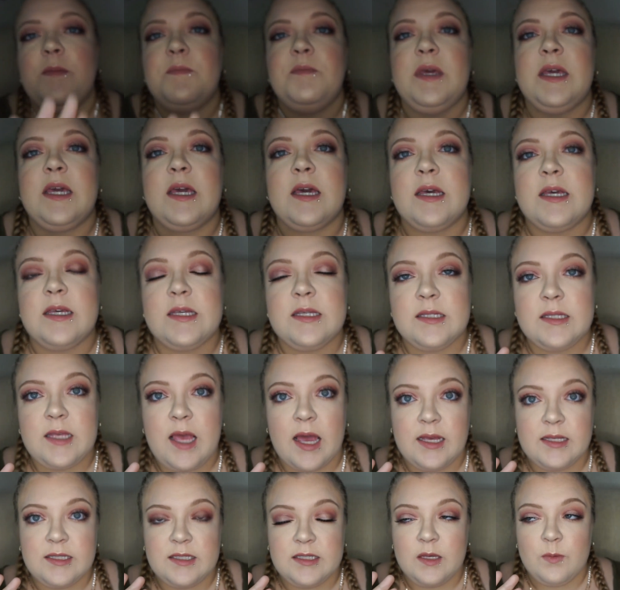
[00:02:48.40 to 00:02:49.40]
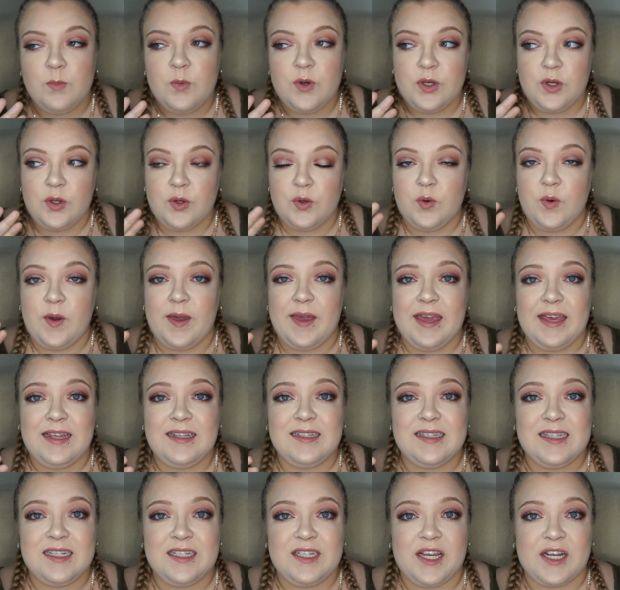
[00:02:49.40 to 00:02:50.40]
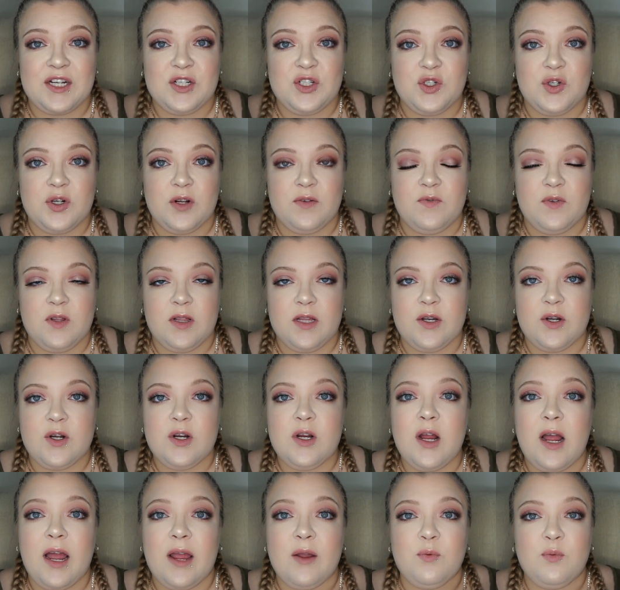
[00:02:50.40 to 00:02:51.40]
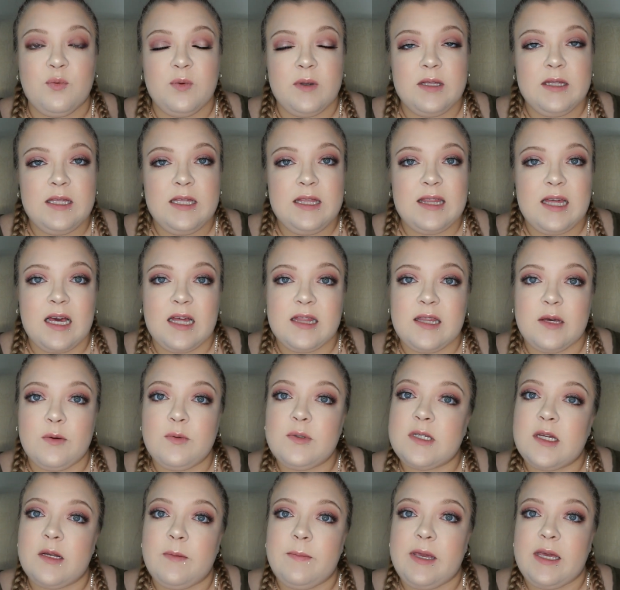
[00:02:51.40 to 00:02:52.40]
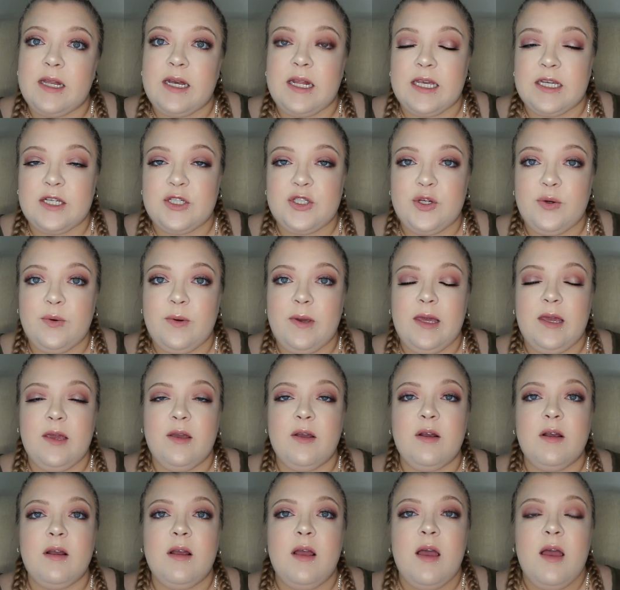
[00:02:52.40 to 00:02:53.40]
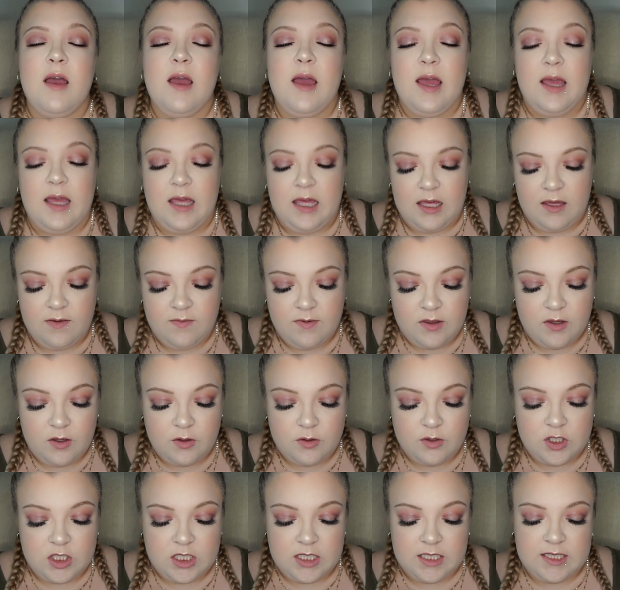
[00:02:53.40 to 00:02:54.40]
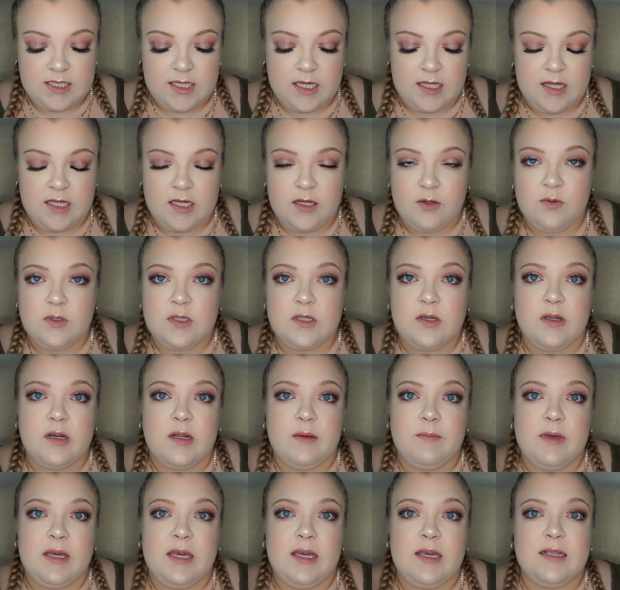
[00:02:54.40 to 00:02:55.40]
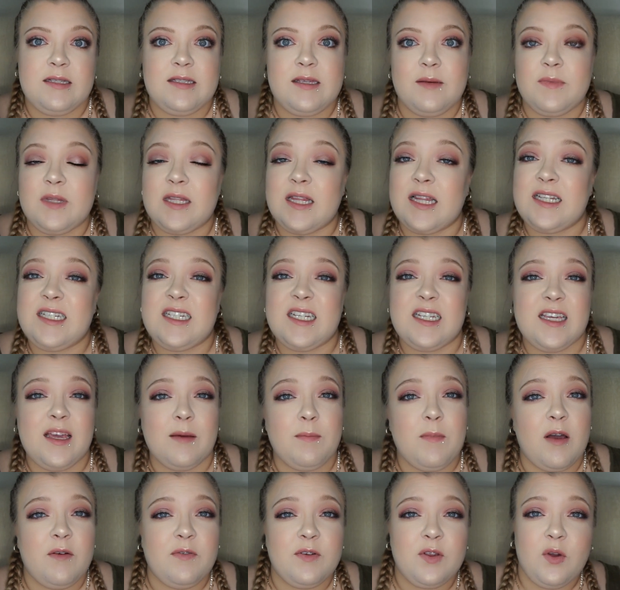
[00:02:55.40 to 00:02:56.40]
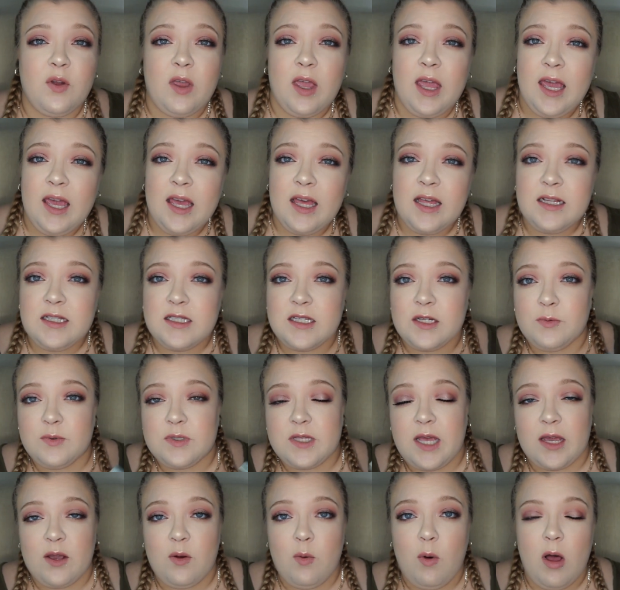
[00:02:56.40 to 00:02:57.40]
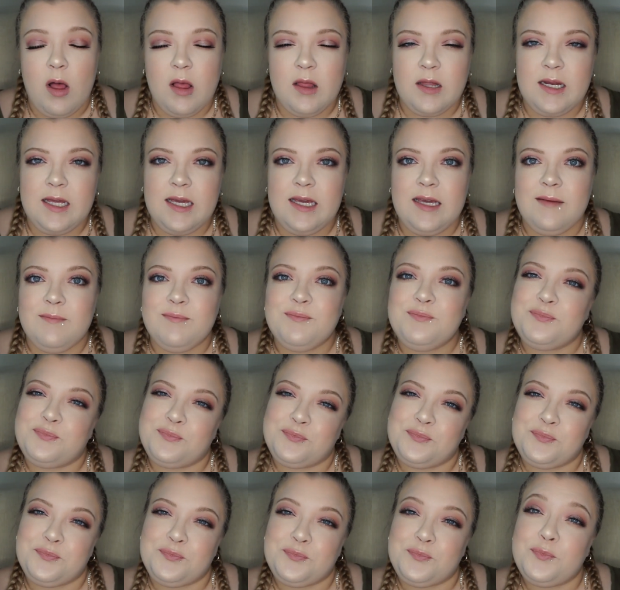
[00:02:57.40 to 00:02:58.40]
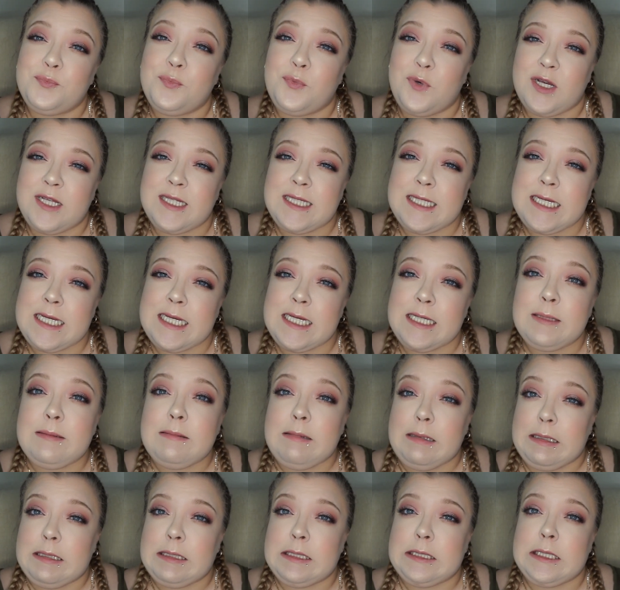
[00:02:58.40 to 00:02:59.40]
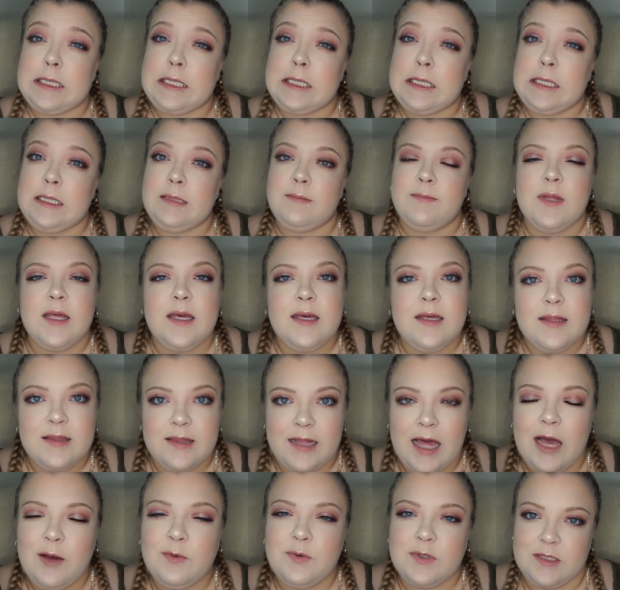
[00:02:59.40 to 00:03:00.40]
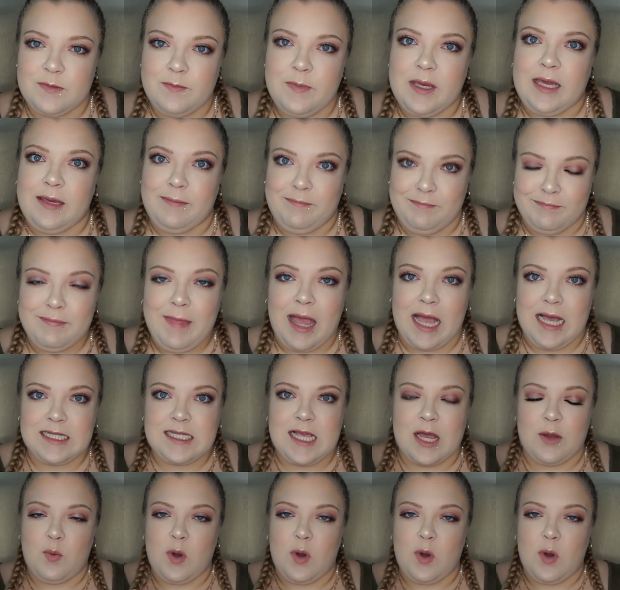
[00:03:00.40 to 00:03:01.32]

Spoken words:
because as someone who hates the texture of glitter, I really thought that was going to be an issue here. Even though she said that it was going to be something that didn't come off in your hands and it was high quality. Was it? Is it? That was me as I